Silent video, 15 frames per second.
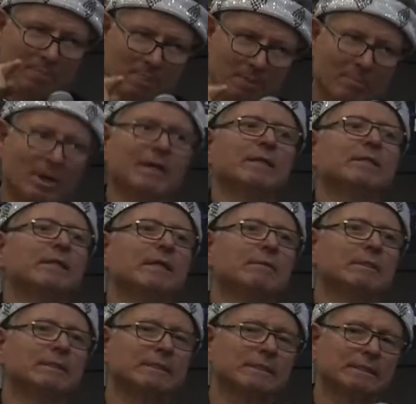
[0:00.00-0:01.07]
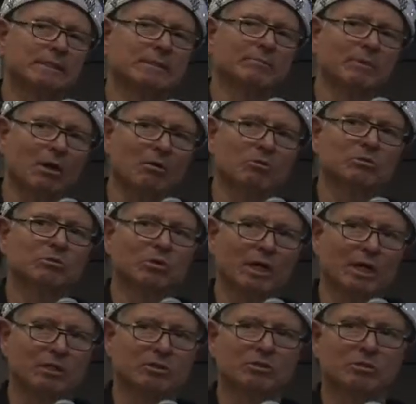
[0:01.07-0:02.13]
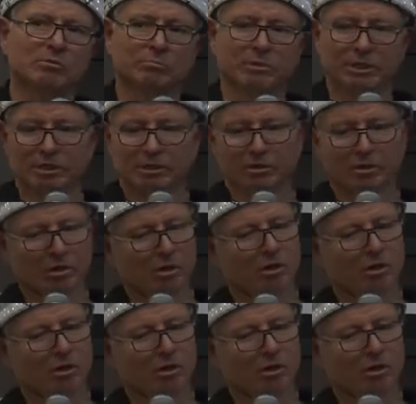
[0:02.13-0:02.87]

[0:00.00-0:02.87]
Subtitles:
the monetary system also has to be